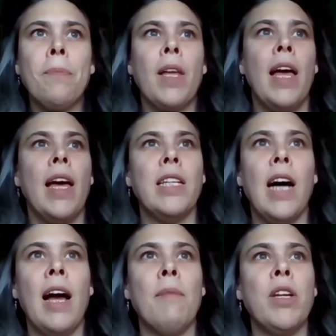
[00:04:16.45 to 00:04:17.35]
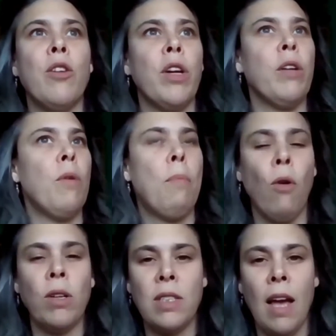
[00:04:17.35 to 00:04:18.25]
And I'm hearing
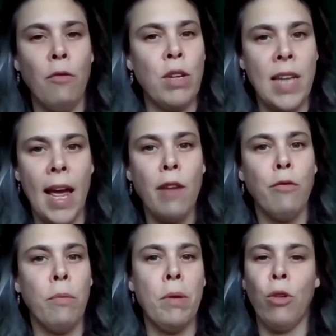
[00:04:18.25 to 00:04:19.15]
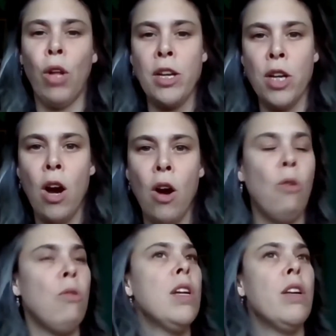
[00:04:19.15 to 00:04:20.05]
reports every day from people I know
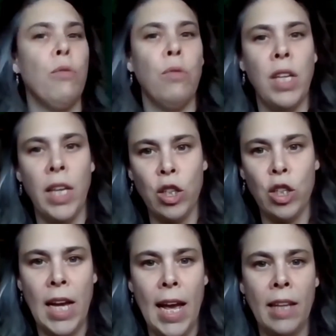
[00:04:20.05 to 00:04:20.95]
through the internet,